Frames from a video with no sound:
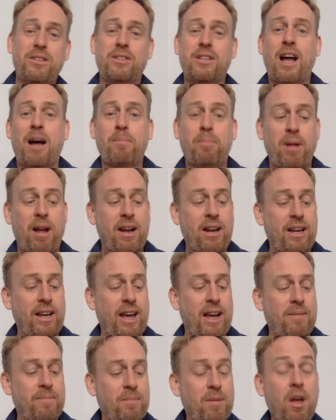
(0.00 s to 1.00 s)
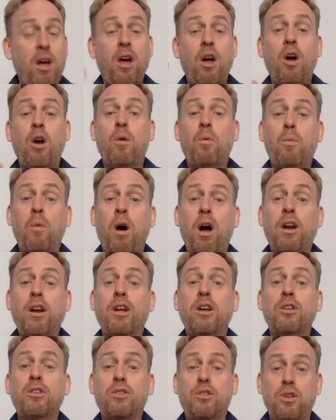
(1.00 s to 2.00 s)
Start playing again.
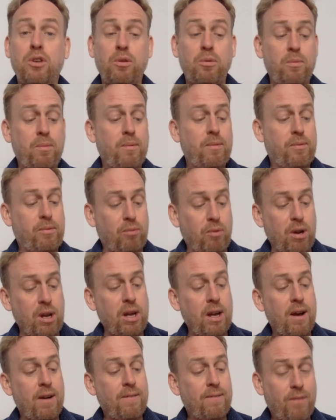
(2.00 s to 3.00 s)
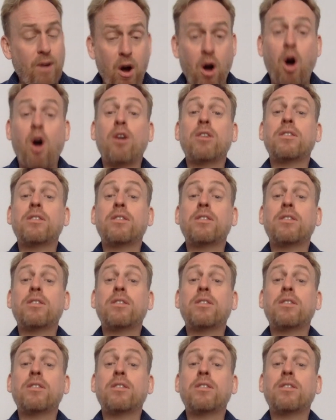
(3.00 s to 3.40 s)
1, 2, 3, 4.